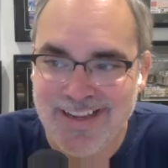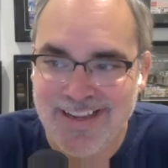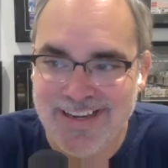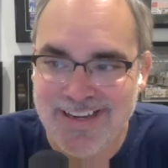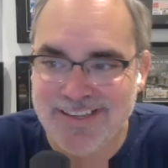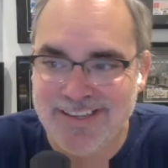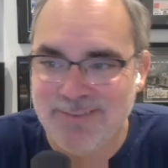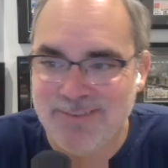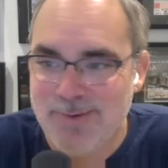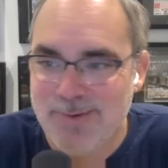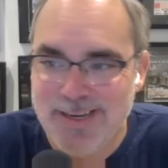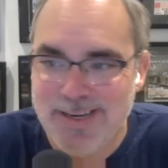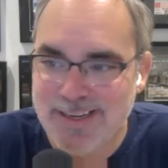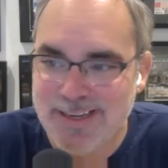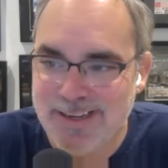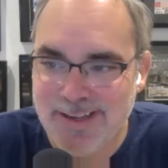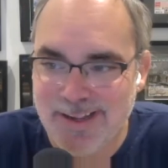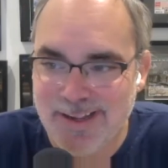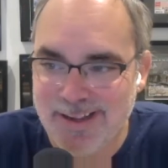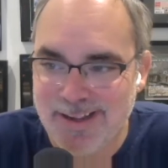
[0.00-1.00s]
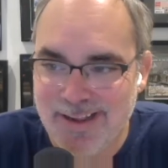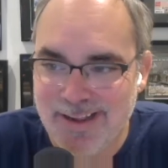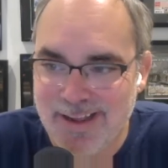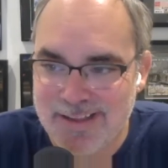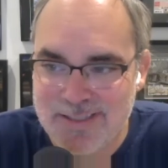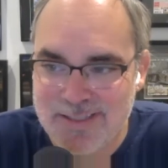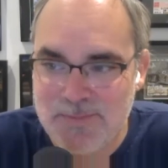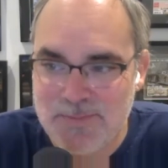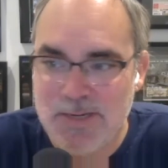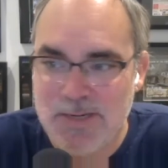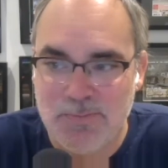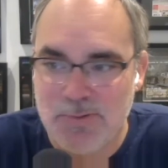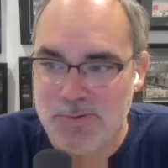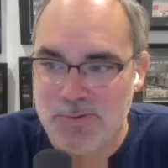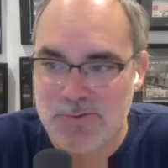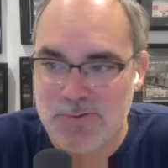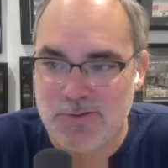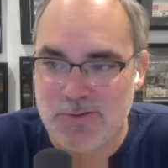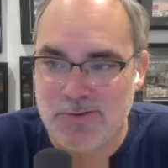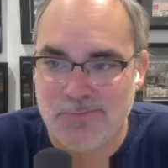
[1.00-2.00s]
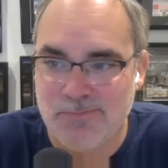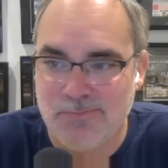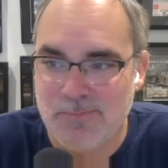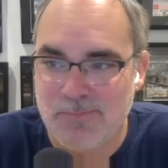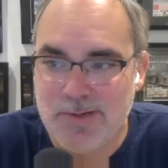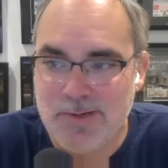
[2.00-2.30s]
like we, uh, a speed booster,